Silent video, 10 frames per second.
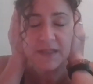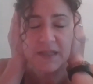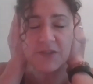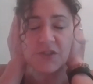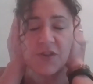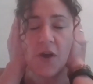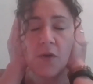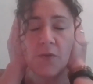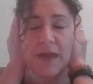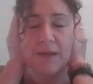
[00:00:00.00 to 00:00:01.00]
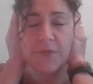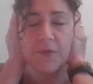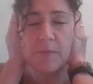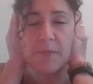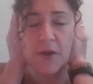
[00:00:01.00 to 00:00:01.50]
and just hold that
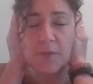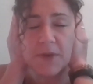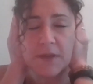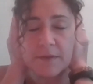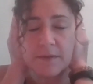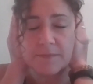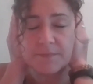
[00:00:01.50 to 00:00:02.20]
for a moment.